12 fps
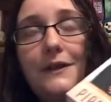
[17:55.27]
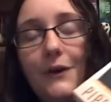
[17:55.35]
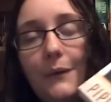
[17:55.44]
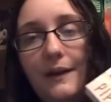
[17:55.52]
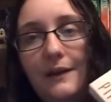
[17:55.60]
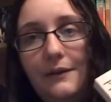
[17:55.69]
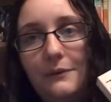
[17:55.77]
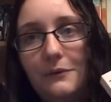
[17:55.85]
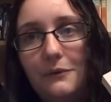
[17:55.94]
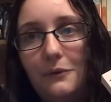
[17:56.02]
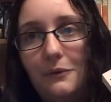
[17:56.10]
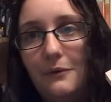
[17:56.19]
I was
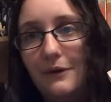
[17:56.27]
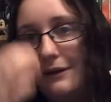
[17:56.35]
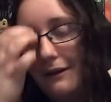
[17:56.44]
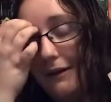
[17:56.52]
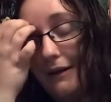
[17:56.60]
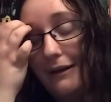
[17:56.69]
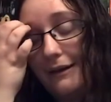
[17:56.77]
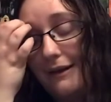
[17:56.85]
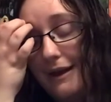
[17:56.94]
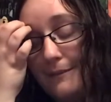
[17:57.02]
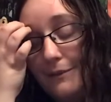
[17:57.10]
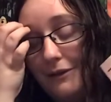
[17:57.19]
going through
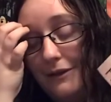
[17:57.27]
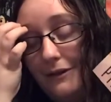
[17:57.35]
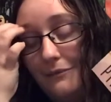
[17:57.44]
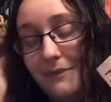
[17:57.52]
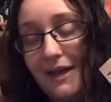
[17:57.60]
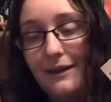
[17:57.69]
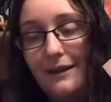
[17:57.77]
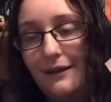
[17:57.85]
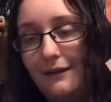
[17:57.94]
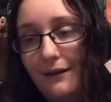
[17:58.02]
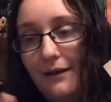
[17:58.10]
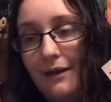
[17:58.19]
Amazon
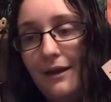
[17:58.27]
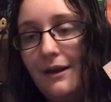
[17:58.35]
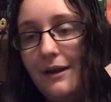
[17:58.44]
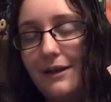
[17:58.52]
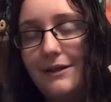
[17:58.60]
making